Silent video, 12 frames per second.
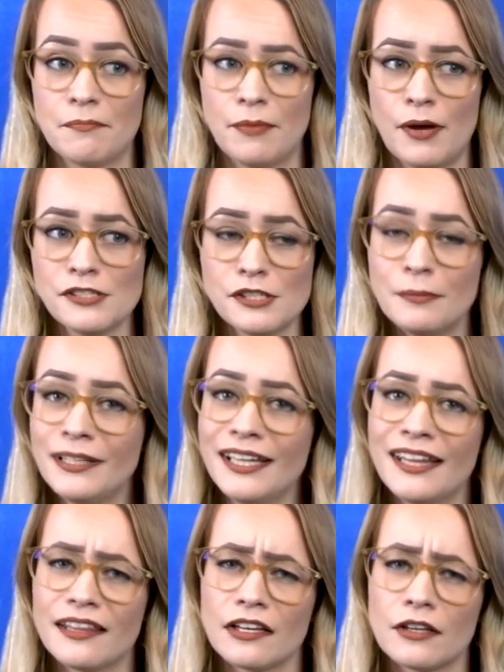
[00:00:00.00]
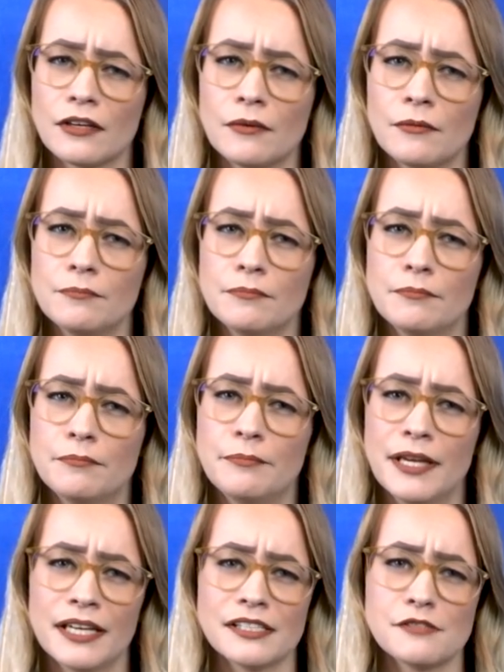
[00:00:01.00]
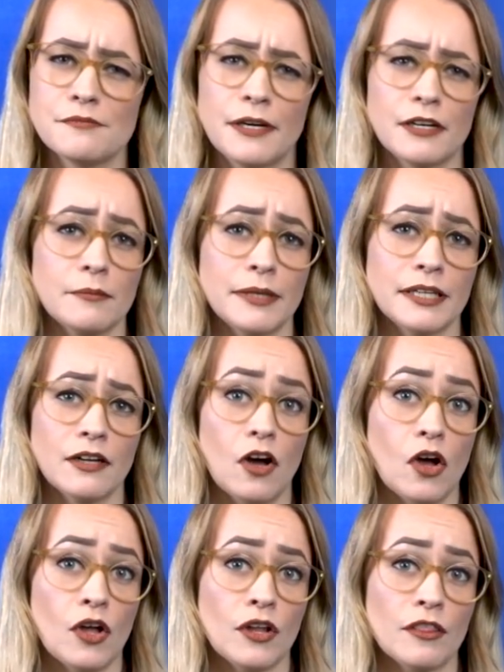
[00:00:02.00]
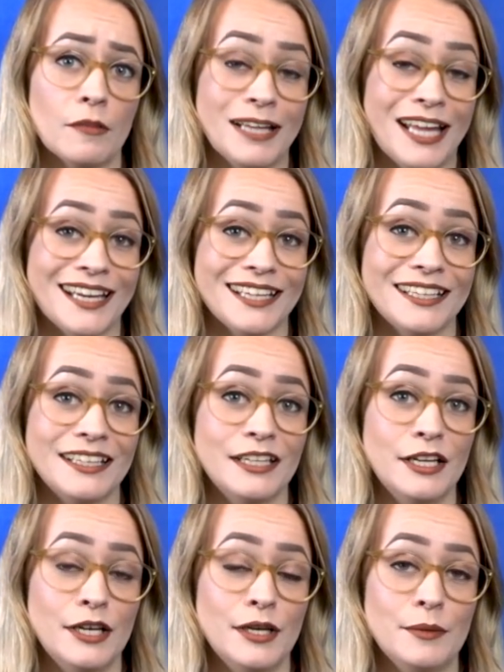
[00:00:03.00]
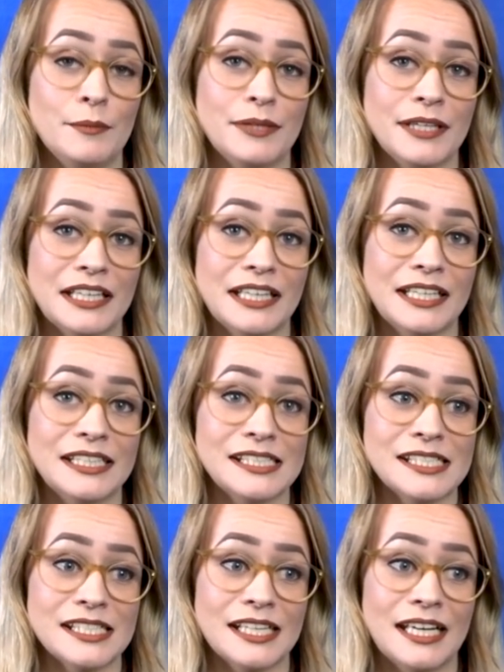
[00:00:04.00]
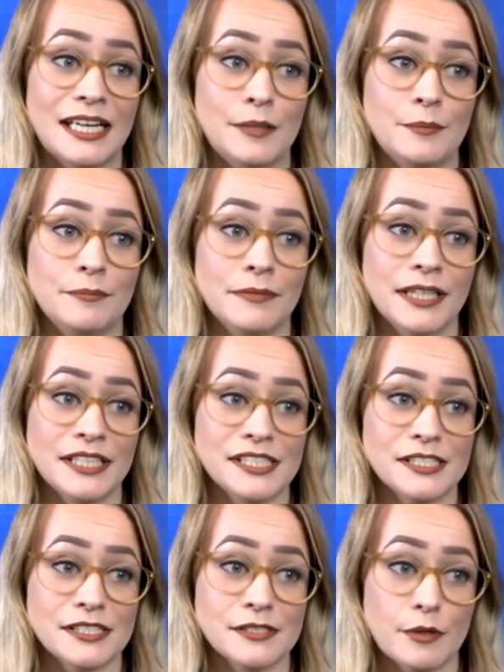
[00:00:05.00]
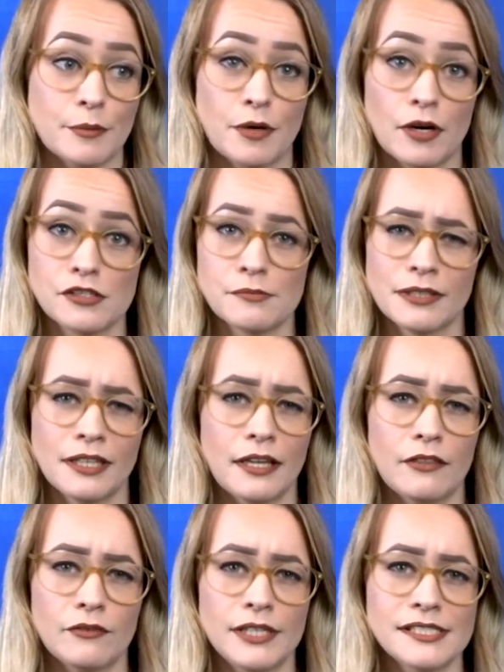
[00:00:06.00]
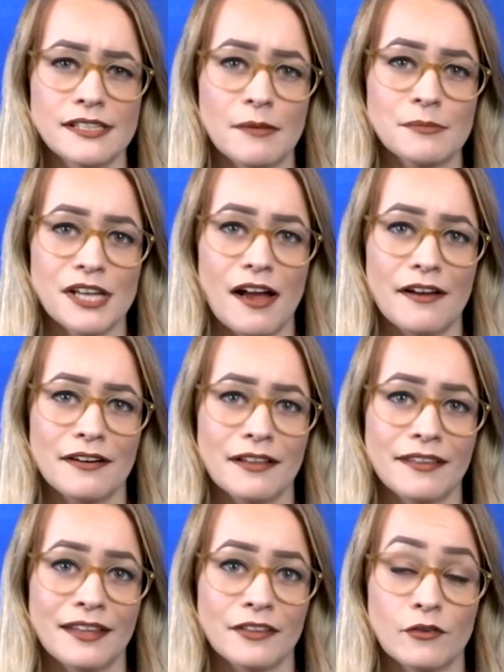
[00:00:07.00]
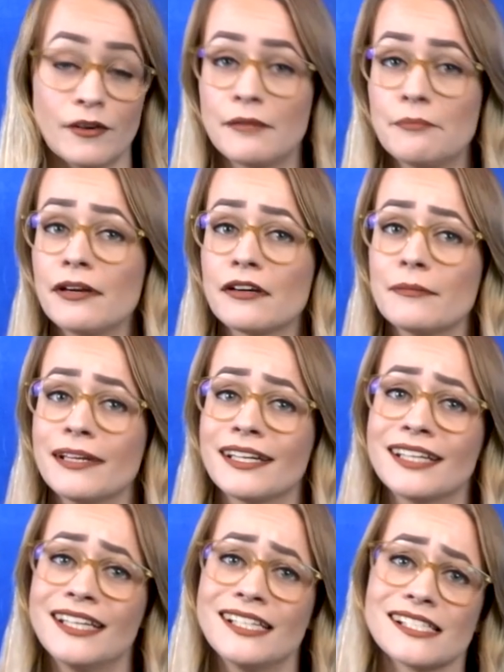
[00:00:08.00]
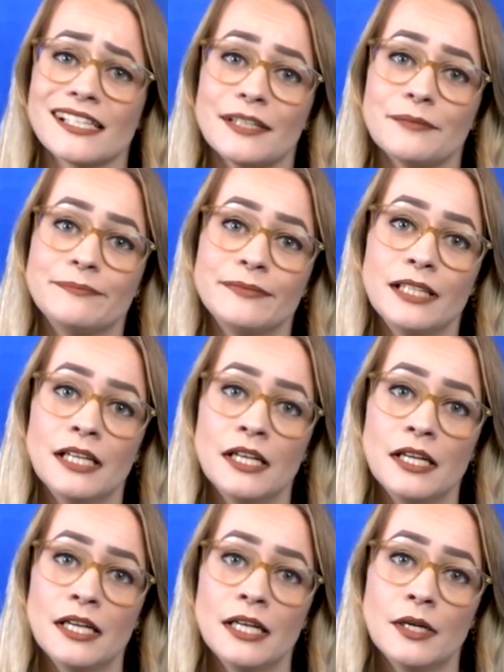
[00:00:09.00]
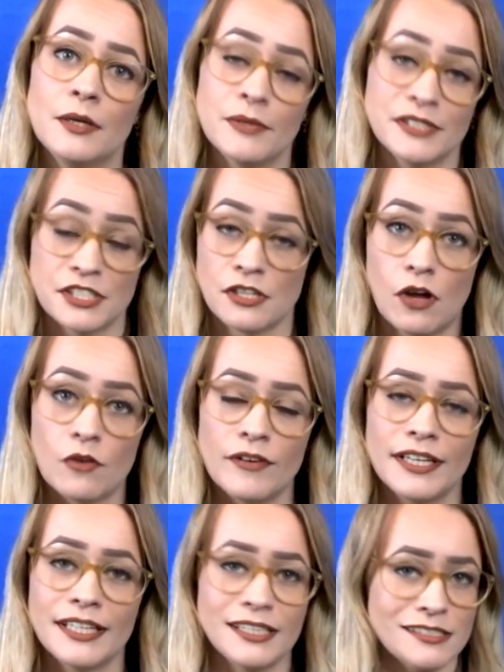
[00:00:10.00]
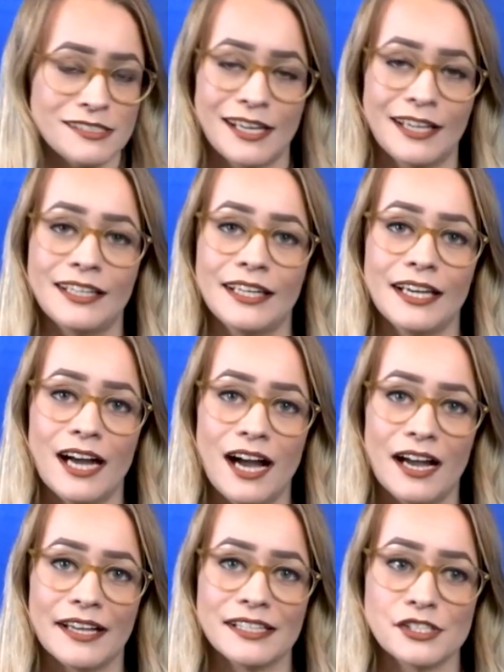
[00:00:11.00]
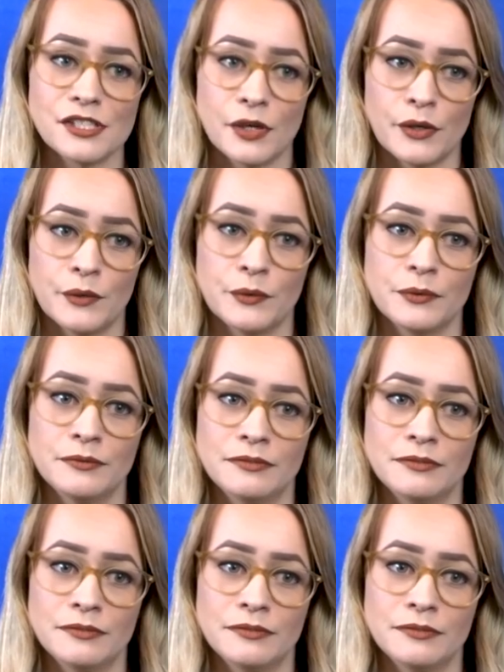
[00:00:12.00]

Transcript: possibly the biggest pyramid on the planet because um, it's approximately three times higher than the Great Pyramid at Giza, which is already insanely high, so